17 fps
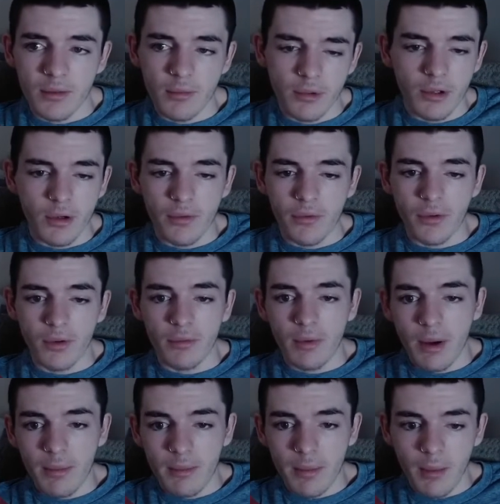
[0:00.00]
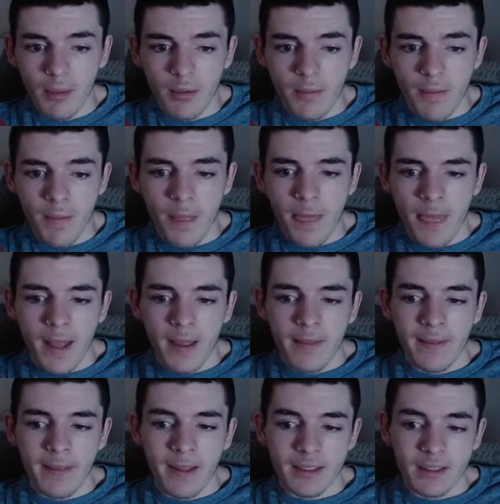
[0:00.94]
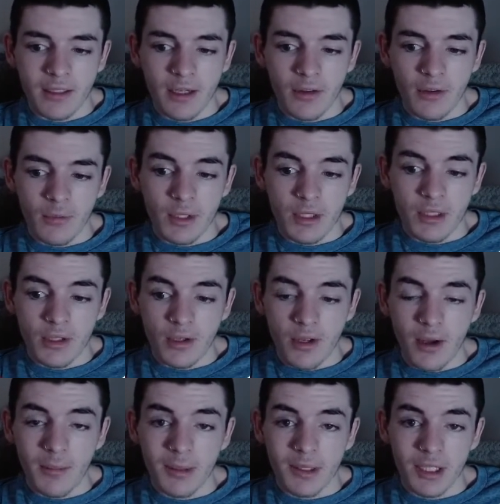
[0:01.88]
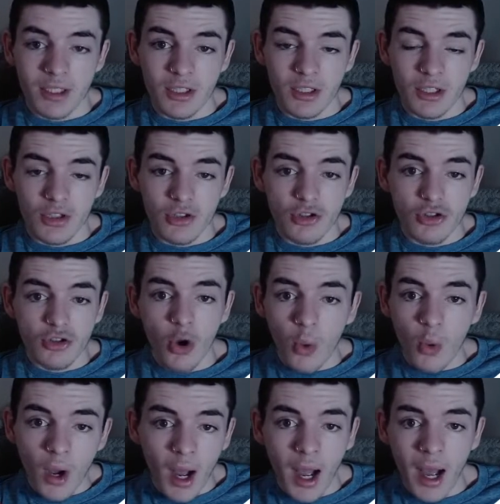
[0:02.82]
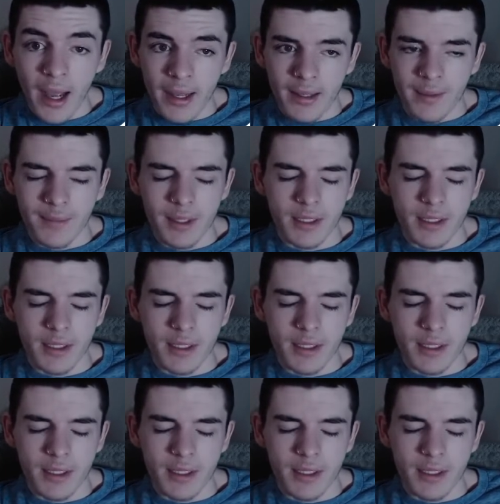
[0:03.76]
We're over on Redbubble. That's another reason the competition is so high,